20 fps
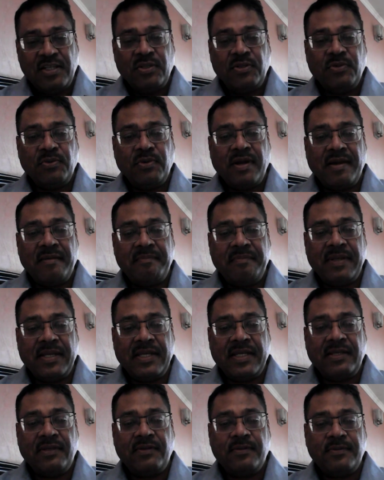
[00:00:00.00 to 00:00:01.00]
you have
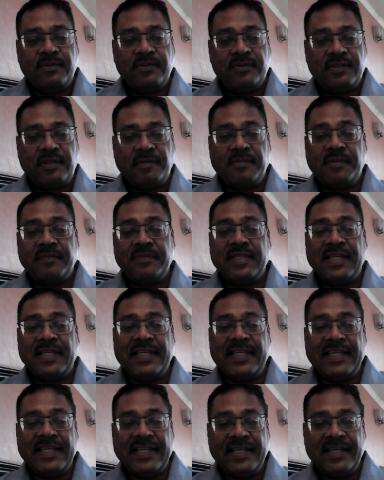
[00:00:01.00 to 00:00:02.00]
been to some of the
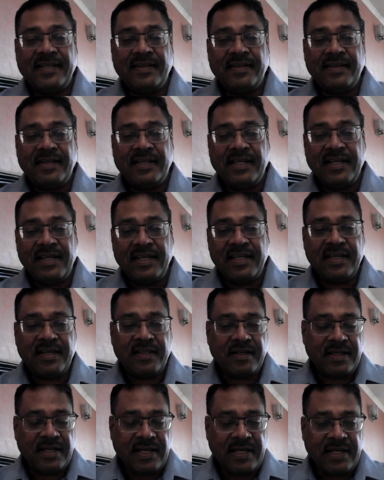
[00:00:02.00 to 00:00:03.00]
lead
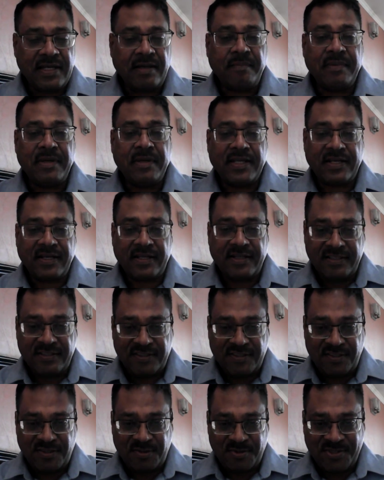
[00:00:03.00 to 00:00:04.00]
Indian and American
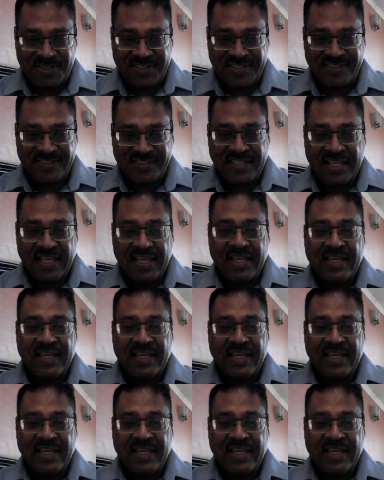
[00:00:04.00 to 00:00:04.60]
institutions.